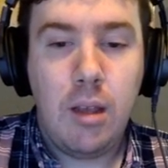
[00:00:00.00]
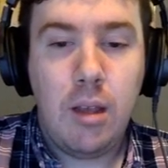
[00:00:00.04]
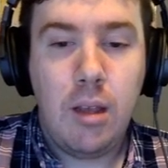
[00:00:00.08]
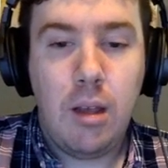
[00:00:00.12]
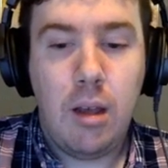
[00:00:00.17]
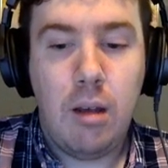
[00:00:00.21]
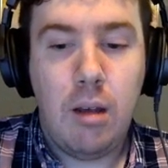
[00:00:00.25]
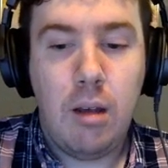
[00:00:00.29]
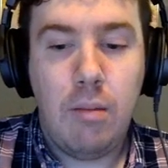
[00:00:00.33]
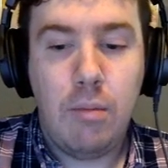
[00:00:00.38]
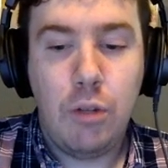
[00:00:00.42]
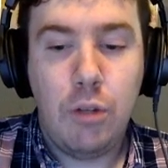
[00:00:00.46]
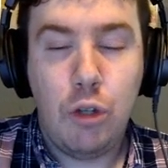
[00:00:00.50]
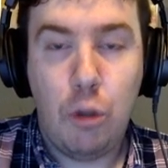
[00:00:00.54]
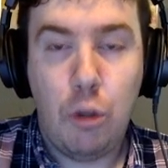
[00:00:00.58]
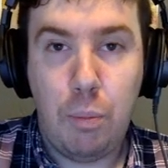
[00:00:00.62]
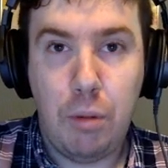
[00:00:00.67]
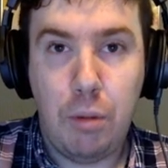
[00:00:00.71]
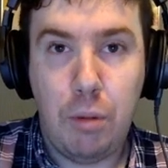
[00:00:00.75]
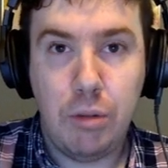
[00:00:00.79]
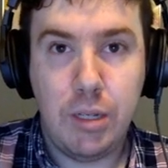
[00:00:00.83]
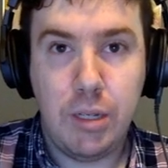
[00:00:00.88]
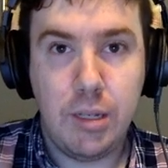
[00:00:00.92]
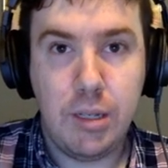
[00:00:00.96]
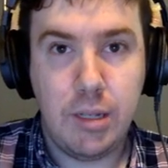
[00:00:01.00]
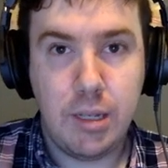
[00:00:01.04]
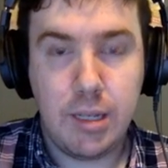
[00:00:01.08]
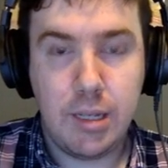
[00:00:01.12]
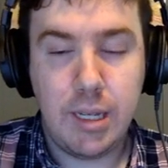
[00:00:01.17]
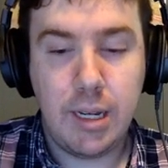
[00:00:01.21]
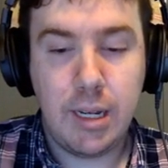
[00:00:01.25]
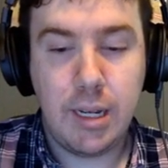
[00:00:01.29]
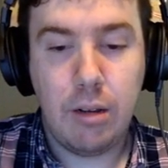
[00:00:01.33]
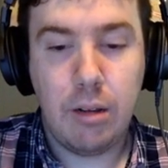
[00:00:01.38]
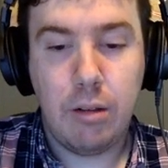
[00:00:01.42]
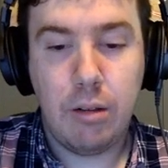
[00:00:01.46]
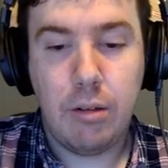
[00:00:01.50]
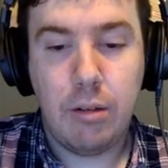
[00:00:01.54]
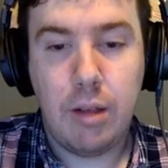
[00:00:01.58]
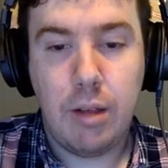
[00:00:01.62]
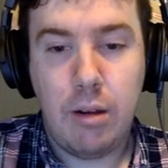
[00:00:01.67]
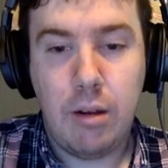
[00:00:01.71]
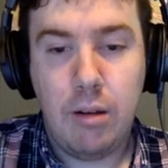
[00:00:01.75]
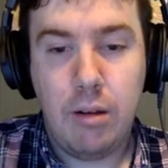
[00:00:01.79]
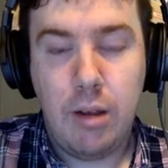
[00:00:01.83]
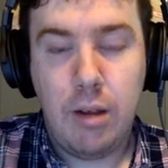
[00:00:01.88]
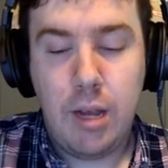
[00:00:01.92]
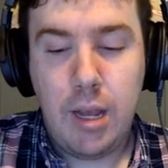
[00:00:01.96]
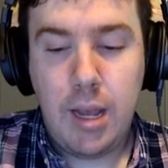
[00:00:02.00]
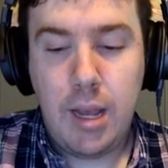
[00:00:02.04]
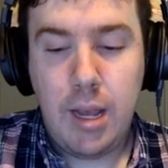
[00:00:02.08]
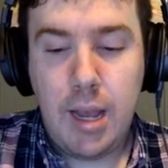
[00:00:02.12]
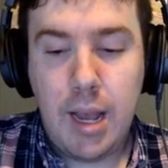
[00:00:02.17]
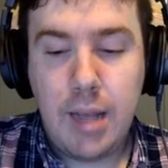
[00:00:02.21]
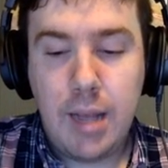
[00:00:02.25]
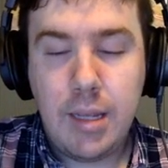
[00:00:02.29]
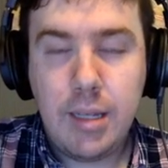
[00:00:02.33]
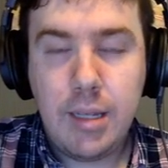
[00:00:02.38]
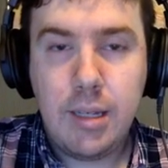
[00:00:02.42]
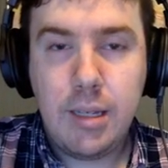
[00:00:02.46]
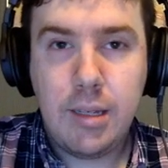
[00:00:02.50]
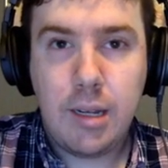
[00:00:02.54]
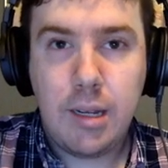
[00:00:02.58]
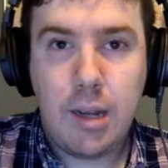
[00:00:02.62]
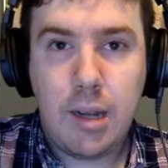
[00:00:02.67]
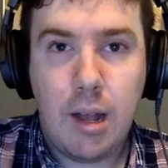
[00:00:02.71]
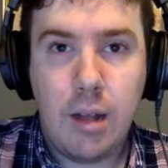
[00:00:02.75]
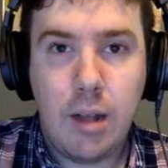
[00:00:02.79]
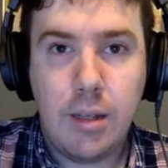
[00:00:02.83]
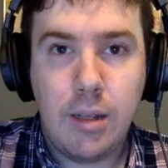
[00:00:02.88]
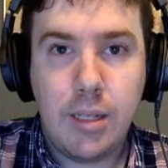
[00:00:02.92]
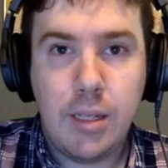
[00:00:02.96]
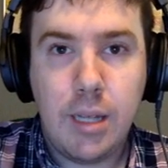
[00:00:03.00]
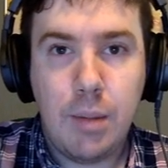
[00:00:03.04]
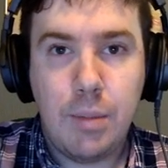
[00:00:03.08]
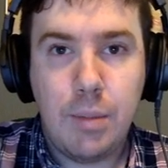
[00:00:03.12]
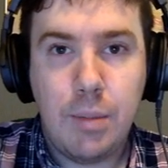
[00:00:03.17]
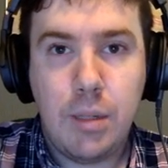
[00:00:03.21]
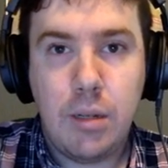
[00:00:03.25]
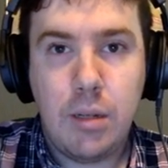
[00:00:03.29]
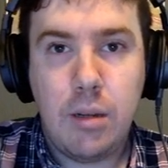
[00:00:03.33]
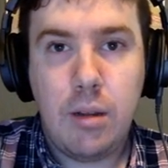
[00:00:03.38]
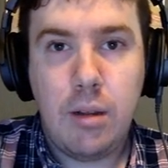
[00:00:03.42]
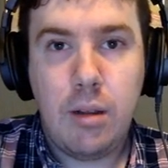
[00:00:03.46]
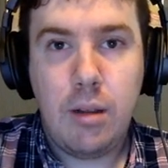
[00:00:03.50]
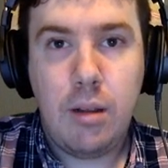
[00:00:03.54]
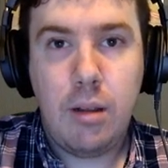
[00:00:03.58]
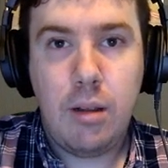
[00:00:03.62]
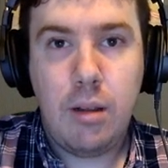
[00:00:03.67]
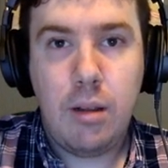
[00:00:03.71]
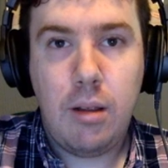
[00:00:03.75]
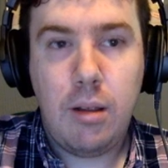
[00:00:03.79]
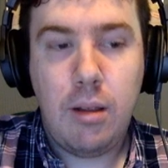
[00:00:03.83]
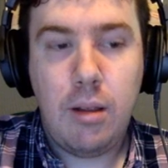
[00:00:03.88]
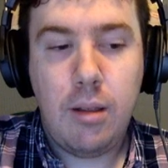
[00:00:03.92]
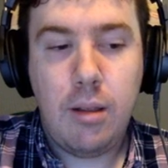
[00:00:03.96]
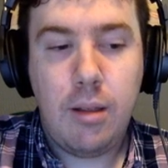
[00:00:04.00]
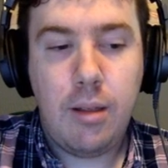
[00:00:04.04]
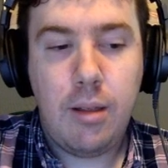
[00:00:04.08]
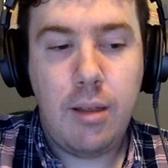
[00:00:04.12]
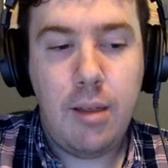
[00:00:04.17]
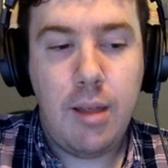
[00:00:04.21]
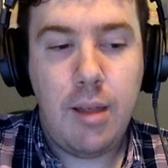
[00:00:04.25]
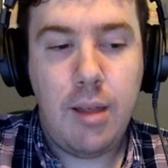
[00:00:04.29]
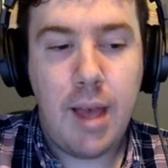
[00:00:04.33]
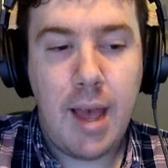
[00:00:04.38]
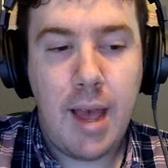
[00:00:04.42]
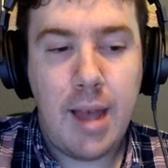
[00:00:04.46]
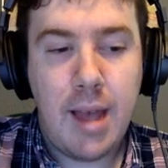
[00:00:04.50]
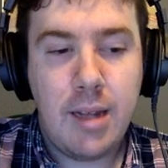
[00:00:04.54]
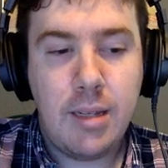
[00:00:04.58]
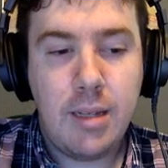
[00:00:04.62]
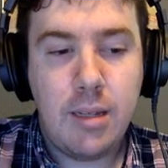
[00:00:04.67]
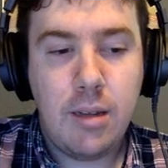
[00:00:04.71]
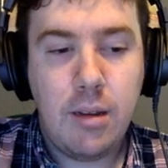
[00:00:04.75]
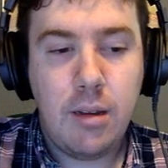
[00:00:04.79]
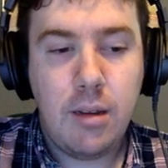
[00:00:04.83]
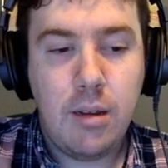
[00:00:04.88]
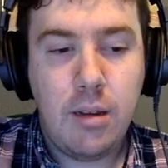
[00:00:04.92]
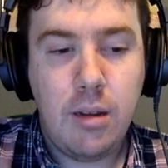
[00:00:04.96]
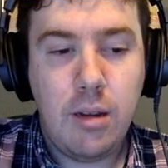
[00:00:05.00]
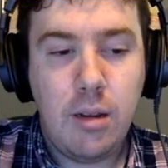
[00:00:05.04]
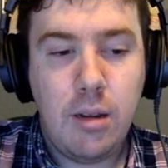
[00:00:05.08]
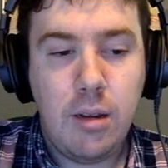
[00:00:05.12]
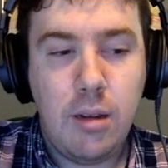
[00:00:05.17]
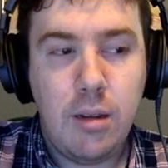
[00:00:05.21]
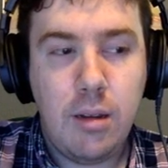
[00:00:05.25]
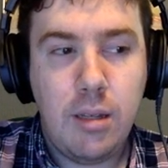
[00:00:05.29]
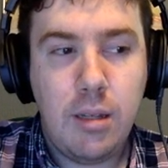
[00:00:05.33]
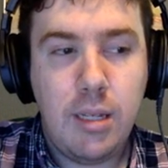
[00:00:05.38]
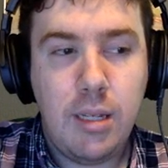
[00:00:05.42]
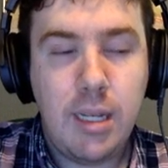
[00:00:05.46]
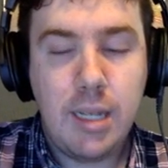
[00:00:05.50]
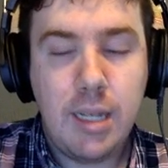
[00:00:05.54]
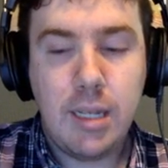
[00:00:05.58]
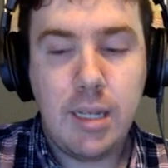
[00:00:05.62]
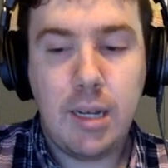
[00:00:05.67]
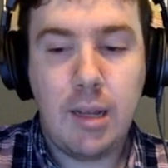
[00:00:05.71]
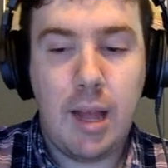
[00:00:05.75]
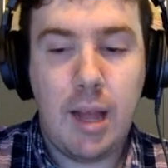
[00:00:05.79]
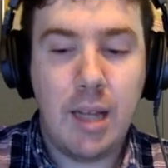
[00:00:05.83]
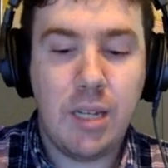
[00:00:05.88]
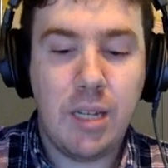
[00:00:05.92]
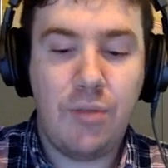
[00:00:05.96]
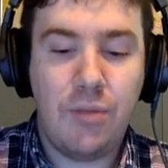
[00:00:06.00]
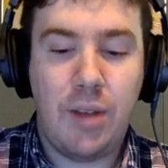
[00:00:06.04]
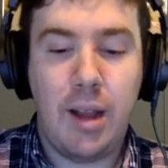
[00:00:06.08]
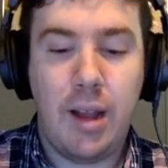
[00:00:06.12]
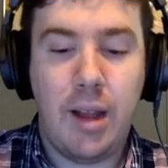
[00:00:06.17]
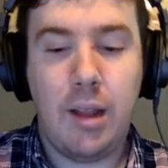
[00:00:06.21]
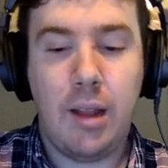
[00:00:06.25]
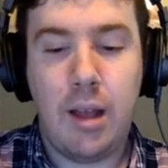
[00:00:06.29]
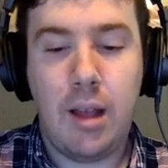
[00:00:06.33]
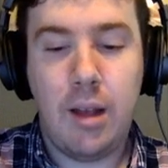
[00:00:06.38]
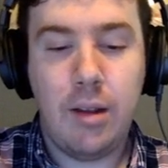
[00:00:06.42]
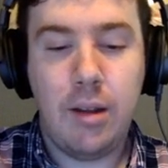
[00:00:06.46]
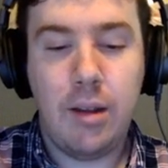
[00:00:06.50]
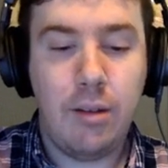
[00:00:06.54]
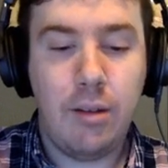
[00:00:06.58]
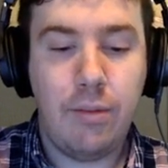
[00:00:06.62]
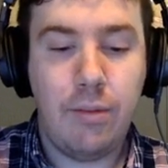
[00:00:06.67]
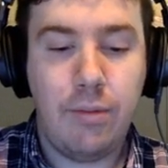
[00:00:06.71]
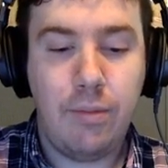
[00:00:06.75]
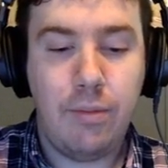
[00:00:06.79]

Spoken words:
Topos is the singular there. And this is a concept that seeks to classify a lot of,